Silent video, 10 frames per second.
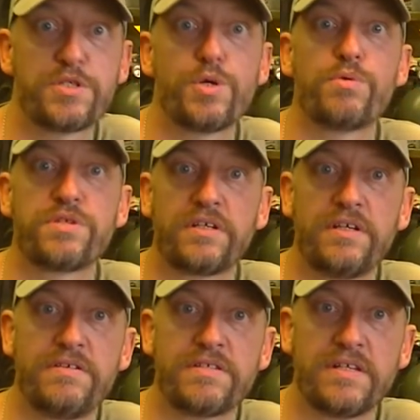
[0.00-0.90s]
sort of
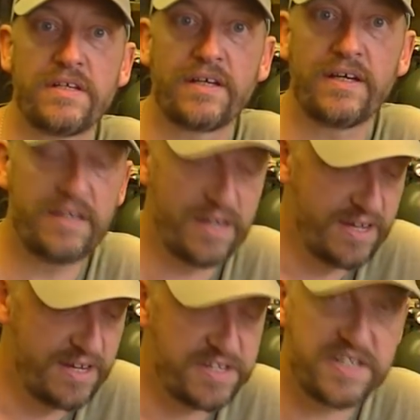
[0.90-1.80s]
security. Okay,
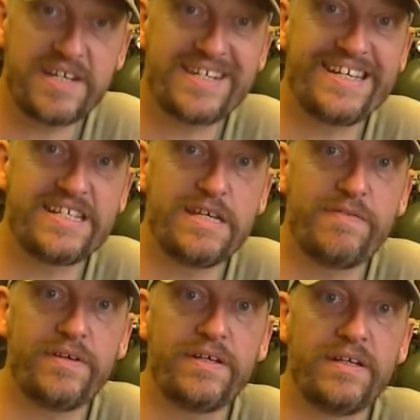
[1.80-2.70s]

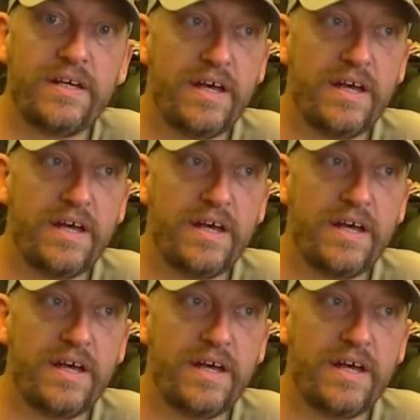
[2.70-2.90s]
CCTV.